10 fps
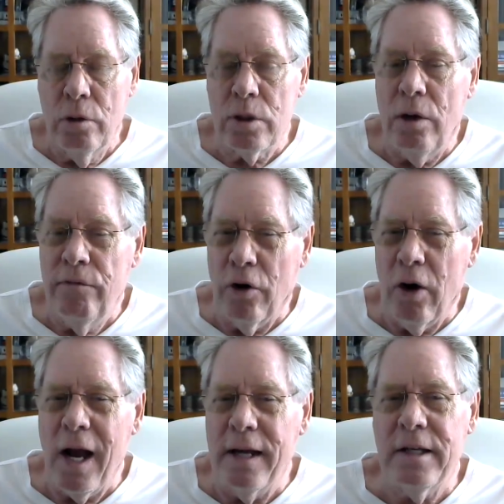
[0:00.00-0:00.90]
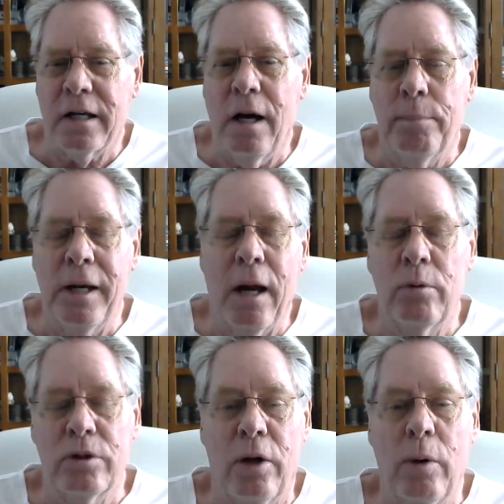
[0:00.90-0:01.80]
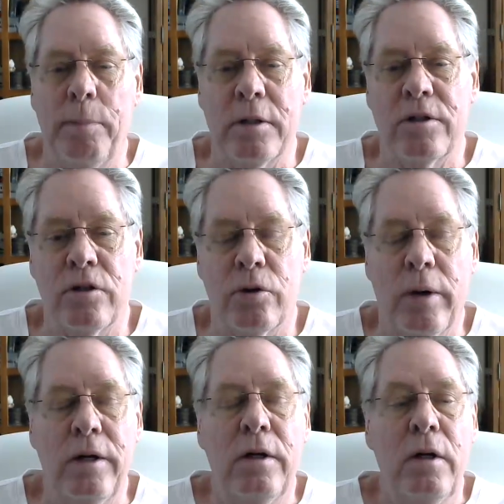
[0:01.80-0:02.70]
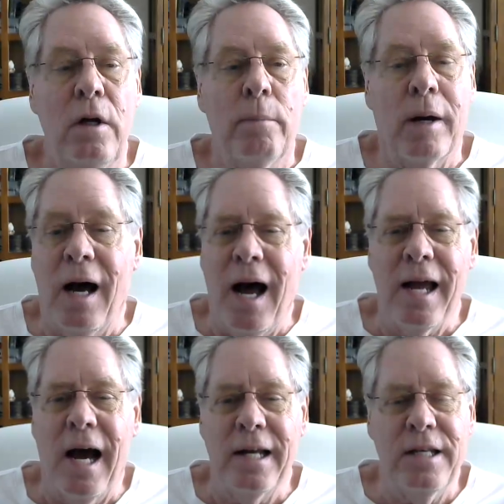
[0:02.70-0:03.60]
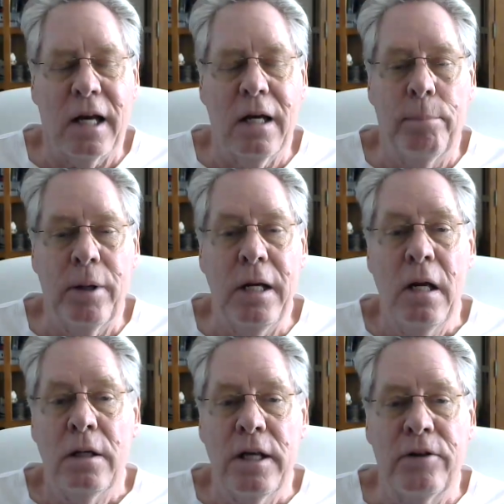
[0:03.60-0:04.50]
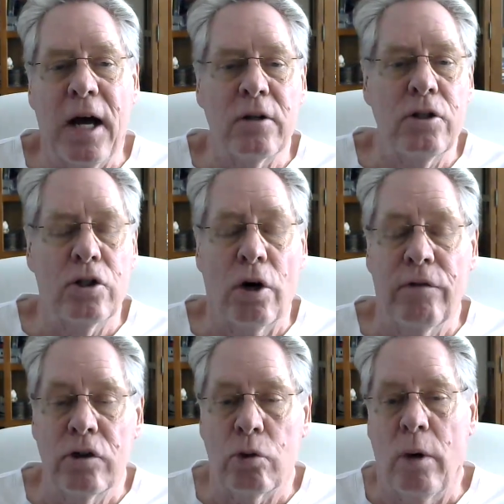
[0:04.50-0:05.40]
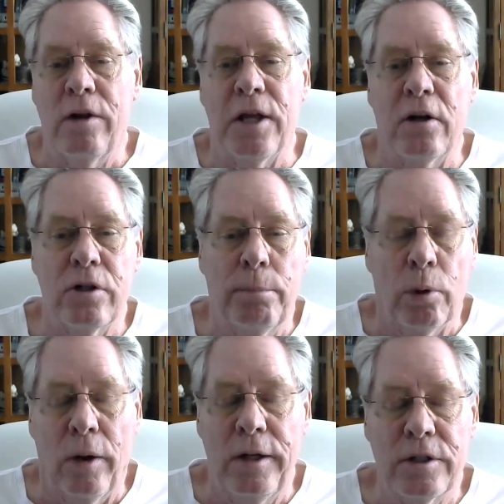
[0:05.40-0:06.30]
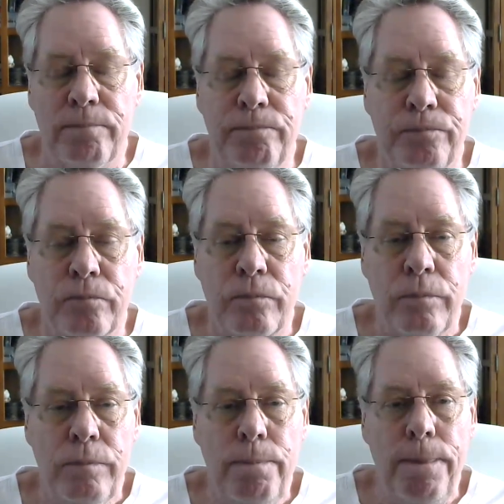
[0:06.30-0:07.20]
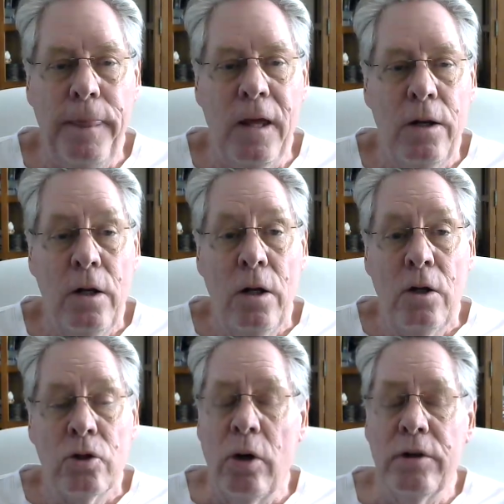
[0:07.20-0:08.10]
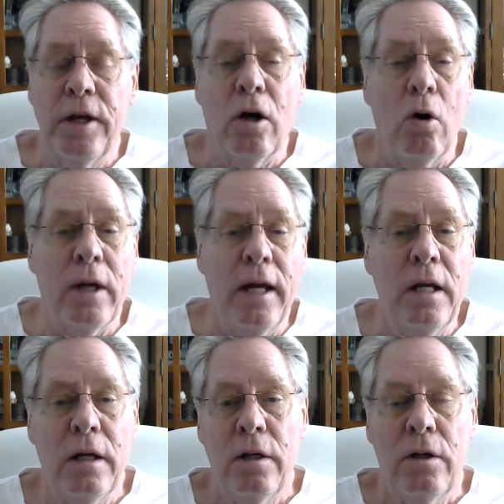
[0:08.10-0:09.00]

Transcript: It was a very high-tech company. I won't tell you what business they're in, but a high-tech company. 10,000 servers, 20,000 employees. So you think, okay,